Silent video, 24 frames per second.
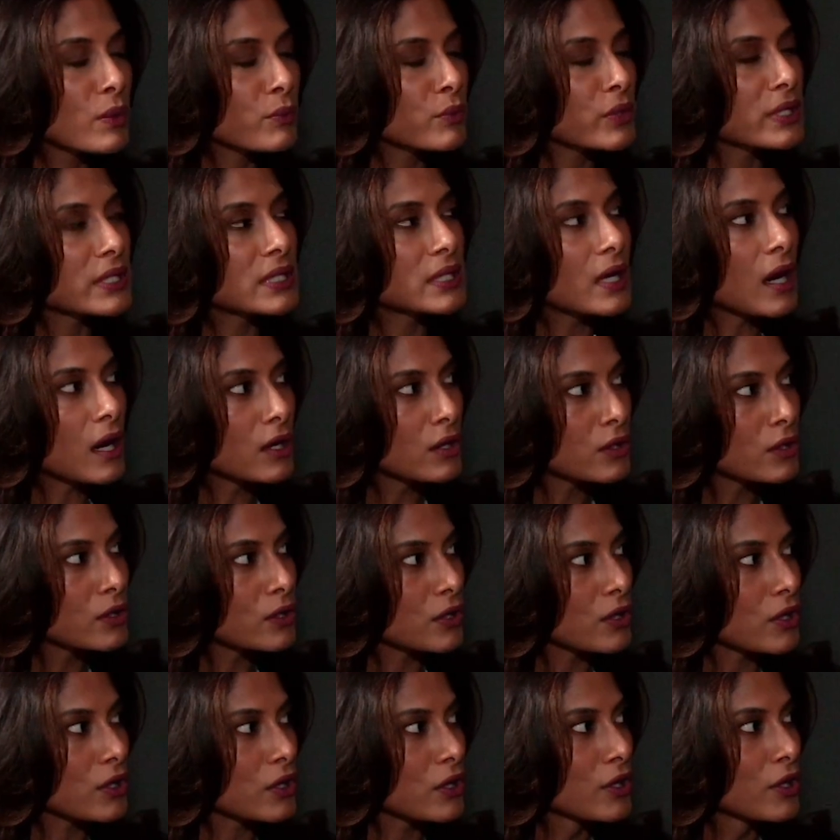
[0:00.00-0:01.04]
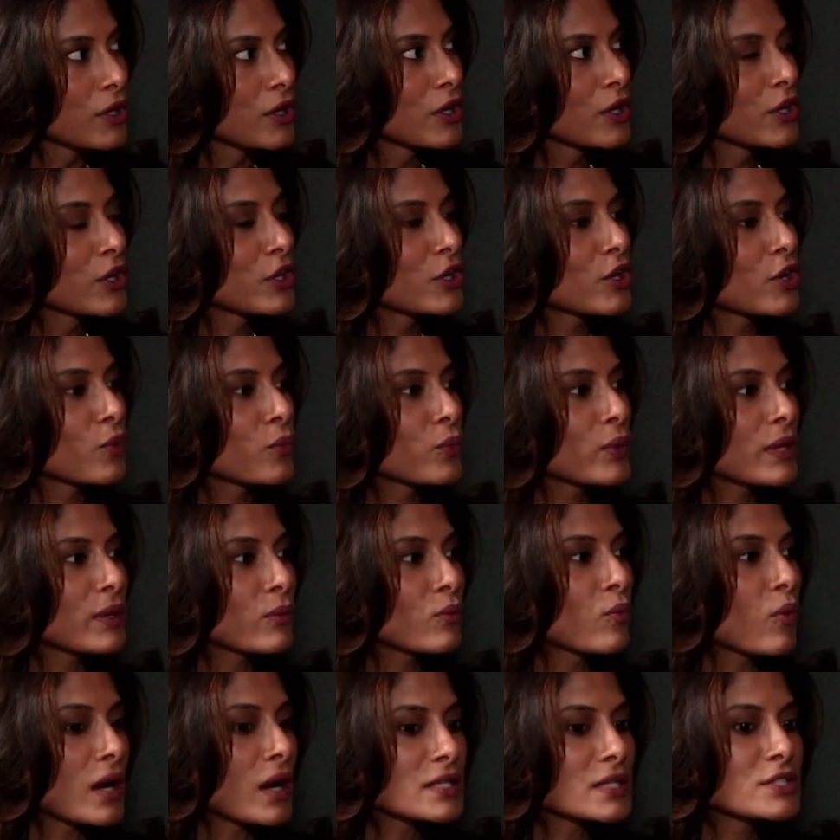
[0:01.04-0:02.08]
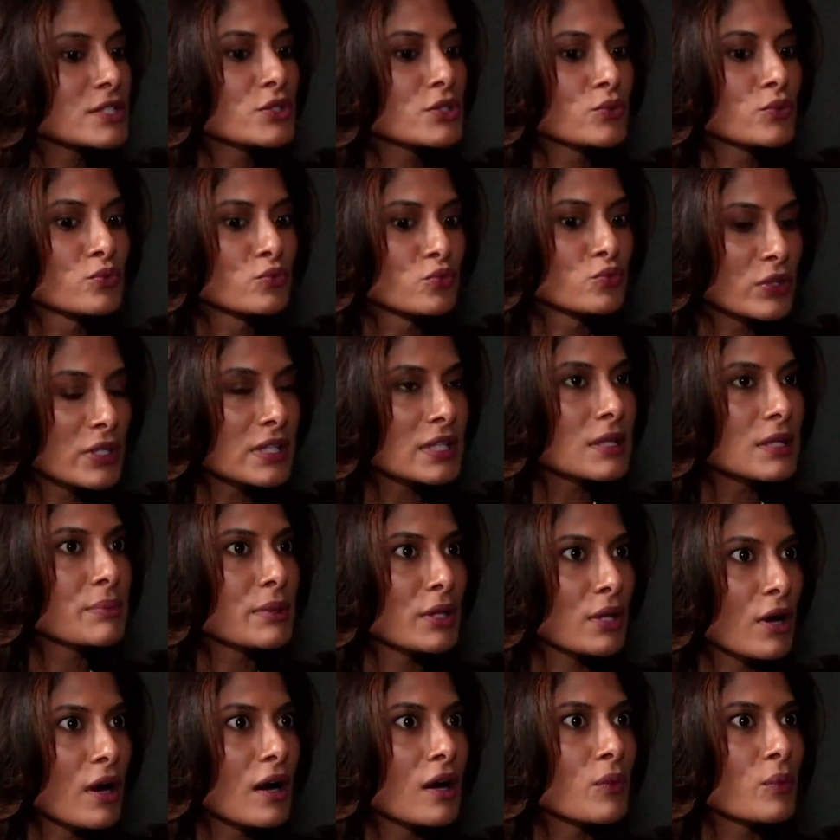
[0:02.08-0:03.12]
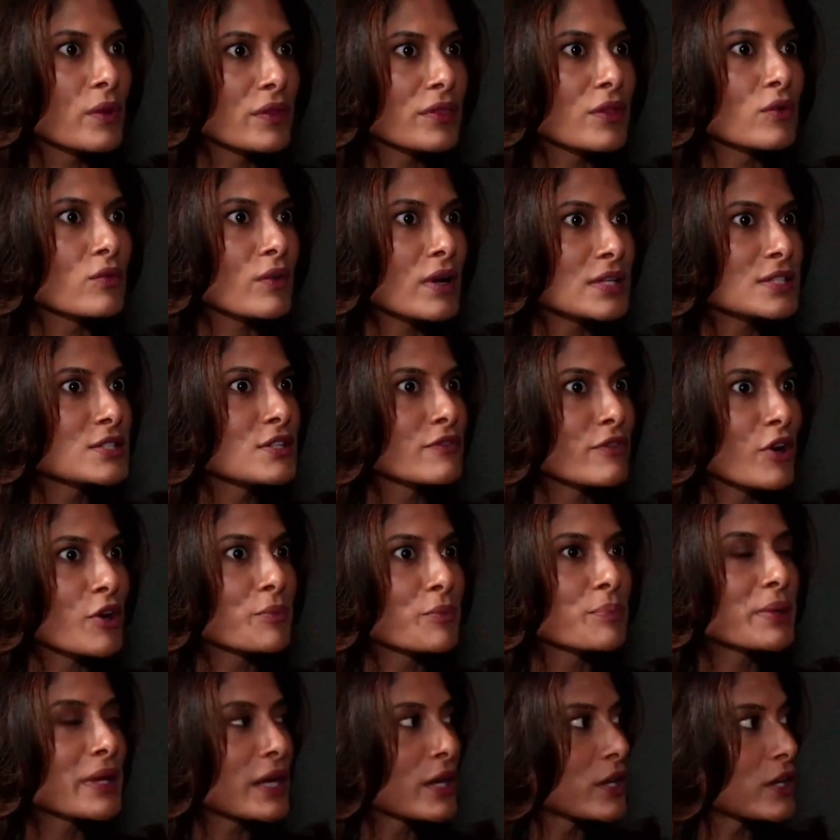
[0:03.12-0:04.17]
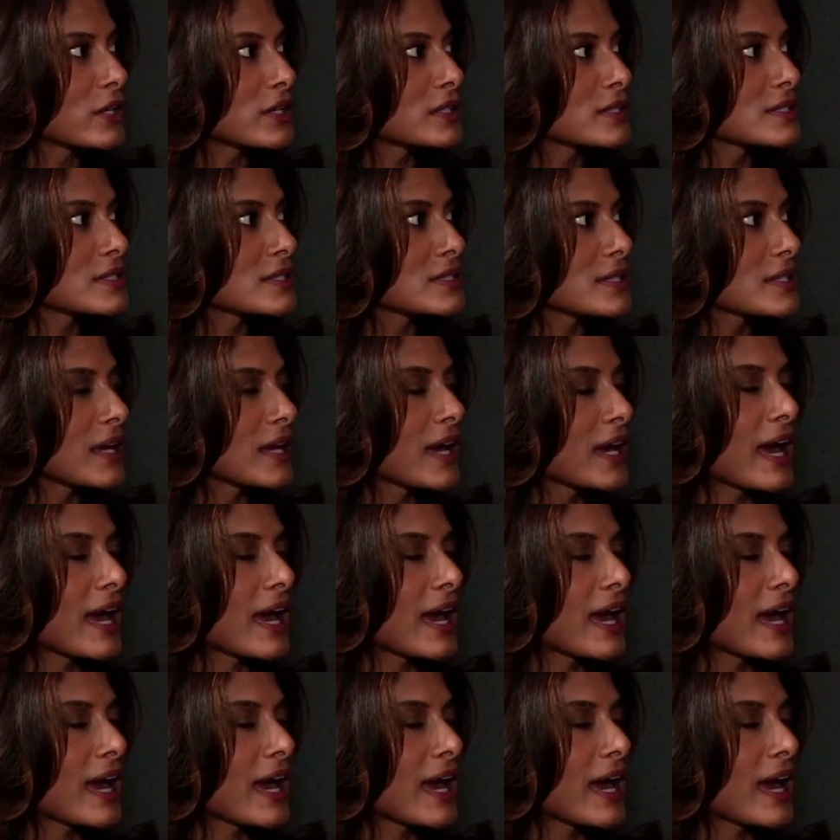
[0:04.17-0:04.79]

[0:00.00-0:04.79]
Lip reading: when we're younger, we want to really belong with the rest of our peers.